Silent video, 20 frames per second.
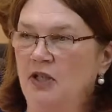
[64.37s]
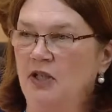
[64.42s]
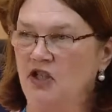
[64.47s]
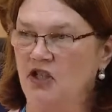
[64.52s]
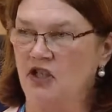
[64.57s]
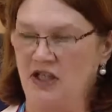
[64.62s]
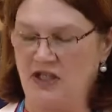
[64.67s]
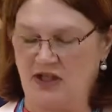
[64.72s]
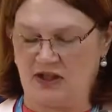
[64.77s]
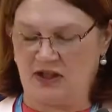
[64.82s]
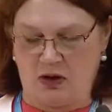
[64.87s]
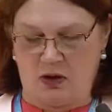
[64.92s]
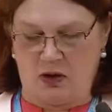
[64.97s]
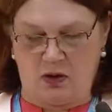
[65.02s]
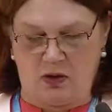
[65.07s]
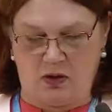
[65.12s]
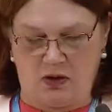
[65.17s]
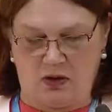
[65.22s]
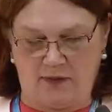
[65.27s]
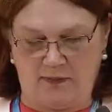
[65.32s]
this
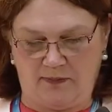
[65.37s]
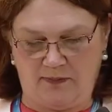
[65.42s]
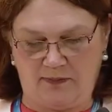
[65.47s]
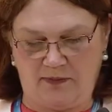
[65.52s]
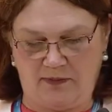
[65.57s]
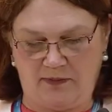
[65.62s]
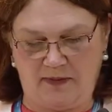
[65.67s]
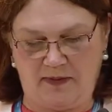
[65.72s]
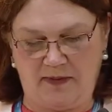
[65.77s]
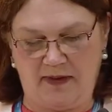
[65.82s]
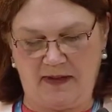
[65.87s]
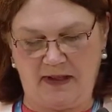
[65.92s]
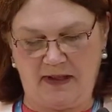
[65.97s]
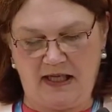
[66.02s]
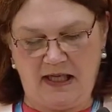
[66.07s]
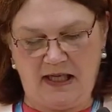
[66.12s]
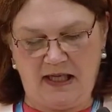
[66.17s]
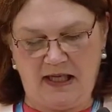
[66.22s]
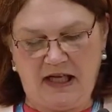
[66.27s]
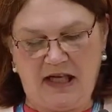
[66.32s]
goal.
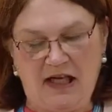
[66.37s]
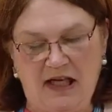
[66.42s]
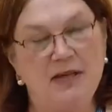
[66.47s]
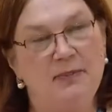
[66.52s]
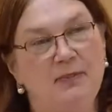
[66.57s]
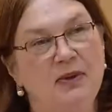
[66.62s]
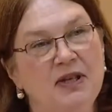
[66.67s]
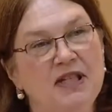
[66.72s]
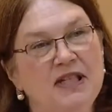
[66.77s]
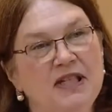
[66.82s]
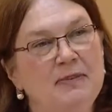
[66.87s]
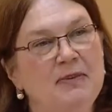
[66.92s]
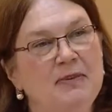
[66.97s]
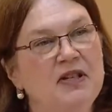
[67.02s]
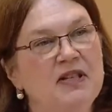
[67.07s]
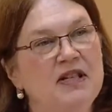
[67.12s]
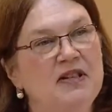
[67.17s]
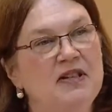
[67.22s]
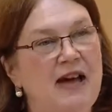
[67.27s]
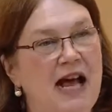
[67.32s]
The
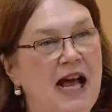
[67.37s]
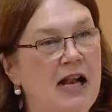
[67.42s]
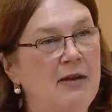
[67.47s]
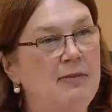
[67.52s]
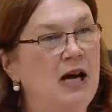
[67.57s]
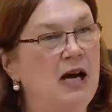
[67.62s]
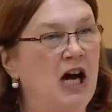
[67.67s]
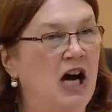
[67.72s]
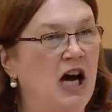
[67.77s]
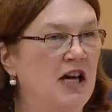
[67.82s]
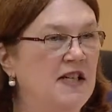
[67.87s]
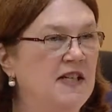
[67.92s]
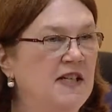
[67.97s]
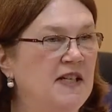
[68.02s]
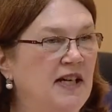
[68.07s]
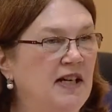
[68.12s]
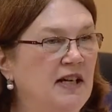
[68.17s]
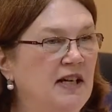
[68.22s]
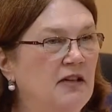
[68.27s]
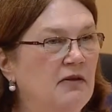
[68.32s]
principles of
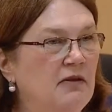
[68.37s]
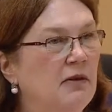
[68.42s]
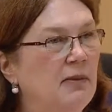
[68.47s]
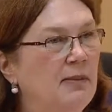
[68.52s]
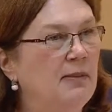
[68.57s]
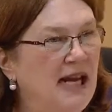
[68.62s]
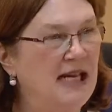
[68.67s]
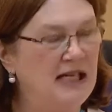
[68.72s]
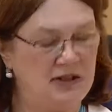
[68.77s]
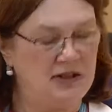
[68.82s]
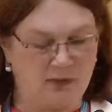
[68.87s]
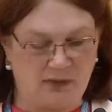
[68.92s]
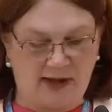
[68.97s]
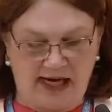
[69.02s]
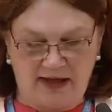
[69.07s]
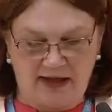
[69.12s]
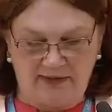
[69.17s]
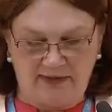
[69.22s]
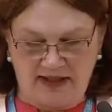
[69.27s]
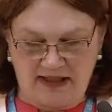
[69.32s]
Alma-Ata remain as
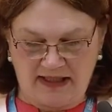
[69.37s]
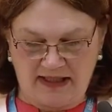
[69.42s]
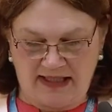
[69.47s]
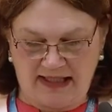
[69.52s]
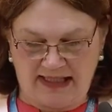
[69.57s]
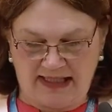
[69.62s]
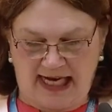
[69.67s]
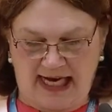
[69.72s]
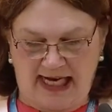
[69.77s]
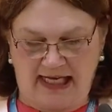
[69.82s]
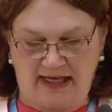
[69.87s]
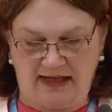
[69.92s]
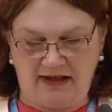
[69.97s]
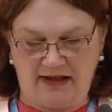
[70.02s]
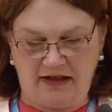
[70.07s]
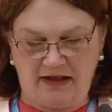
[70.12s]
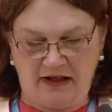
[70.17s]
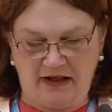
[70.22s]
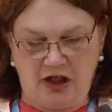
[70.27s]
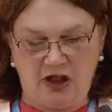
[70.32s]
relevant today.
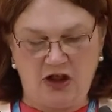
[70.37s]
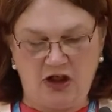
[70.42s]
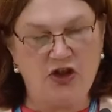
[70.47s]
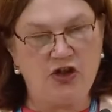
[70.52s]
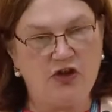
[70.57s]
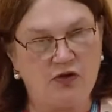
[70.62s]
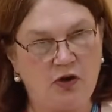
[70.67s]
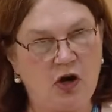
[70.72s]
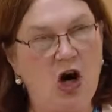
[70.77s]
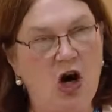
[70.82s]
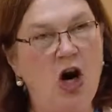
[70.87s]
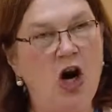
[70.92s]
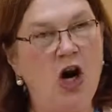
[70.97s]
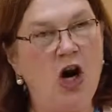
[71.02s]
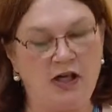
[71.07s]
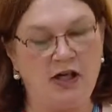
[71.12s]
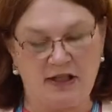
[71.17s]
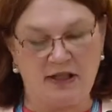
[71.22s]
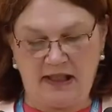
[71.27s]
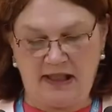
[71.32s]

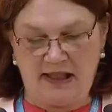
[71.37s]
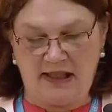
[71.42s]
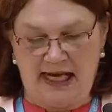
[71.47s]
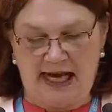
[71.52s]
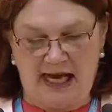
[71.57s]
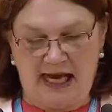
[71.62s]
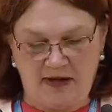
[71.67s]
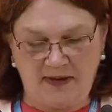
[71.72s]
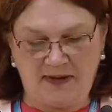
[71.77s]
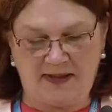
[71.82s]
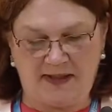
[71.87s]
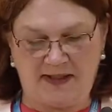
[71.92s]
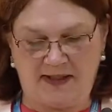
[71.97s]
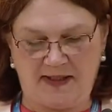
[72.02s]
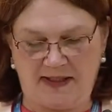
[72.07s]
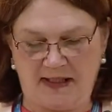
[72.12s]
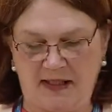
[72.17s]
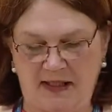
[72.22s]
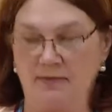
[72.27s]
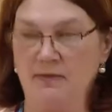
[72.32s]
Strong health
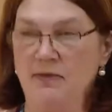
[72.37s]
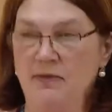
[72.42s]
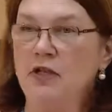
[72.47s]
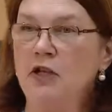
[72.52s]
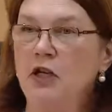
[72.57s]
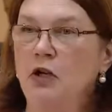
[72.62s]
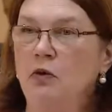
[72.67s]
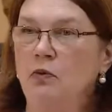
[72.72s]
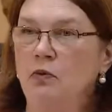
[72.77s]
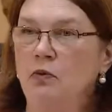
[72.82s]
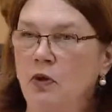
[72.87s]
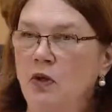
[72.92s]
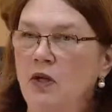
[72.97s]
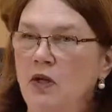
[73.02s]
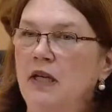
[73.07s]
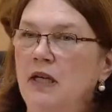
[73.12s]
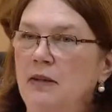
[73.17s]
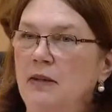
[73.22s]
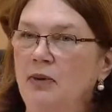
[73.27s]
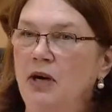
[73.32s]
systems rooted
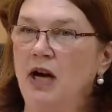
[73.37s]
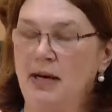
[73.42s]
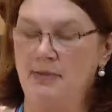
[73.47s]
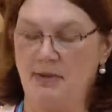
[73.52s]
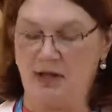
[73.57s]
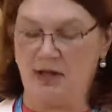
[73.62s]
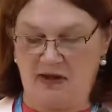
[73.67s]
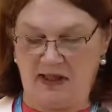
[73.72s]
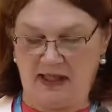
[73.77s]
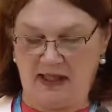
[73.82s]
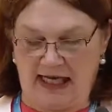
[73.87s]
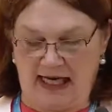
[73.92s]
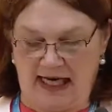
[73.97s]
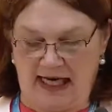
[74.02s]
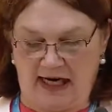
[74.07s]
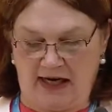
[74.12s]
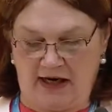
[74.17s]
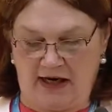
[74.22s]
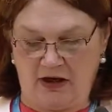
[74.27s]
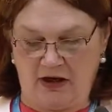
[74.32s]
in primary
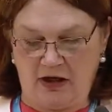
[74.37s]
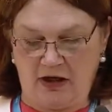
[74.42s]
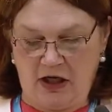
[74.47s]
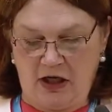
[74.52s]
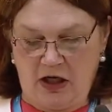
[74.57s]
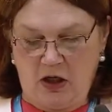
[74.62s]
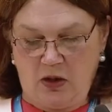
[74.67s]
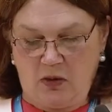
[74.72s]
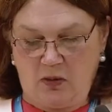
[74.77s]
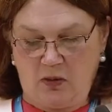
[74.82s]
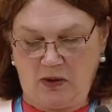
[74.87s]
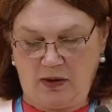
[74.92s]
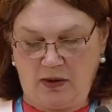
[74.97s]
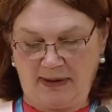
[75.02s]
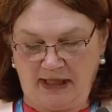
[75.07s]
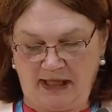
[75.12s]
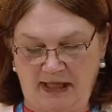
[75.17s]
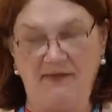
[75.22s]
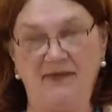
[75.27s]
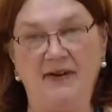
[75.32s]
care will
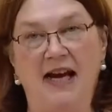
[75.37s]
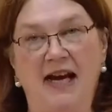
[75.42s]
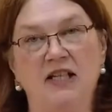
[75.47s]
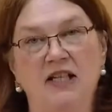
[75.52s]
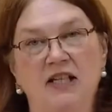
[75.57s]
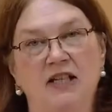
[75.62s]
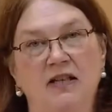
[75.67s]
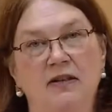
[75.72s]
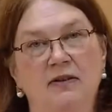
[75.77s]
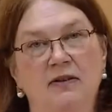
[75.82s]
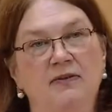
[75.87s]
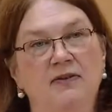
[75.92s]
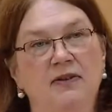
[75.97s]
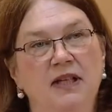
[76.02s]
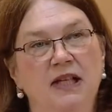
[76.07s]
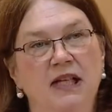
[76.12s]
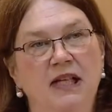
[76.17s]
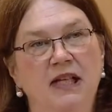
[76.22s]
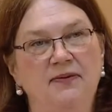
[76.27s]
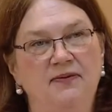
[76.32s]
be effective,
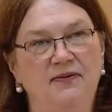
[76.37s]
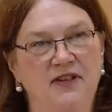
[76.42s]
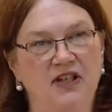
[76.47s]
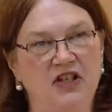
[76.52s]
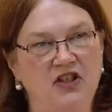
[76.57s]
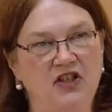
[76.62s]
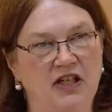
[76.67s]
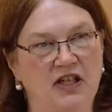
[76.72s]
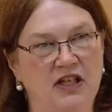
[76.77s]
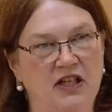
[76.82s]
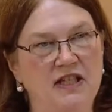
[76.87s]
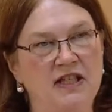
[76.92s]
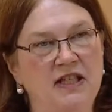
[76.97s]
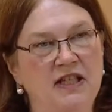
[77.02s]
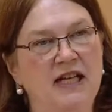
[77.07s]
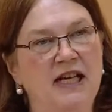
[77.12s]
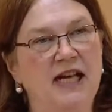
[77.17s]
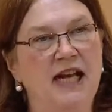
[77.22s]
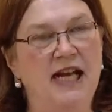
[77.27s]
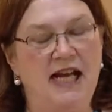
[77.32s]
efficient,
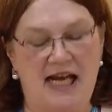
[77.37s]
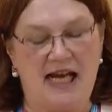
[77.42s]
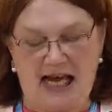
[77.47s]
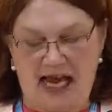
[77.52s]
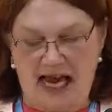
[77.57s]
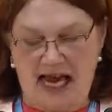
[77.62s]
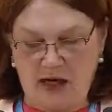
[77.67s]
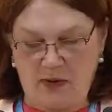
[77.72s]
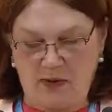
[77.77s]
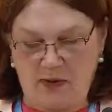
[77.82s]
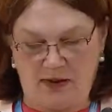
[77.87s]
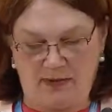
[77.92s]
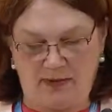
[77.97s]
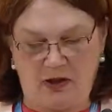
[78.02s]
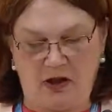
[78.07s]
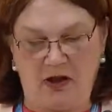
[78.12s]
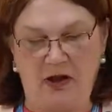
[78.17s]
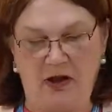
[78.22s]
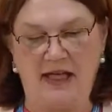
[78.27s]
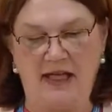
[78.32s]

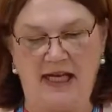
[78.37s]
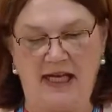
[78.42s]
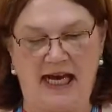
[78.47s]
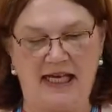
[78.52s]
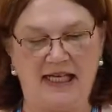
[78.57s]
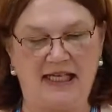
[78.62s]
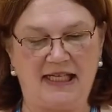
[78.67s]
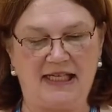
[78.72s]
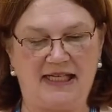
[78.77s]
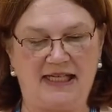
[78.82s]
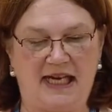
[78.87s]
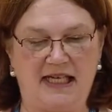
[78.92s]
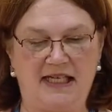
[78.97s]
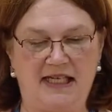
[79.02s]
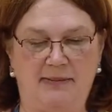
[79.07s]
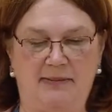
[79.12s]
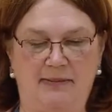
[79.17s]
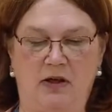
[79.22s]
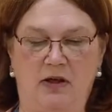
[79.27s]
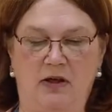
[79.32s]
equitable, and
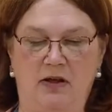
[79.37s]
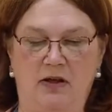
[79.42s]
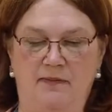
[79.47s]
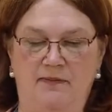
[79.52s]
accessible.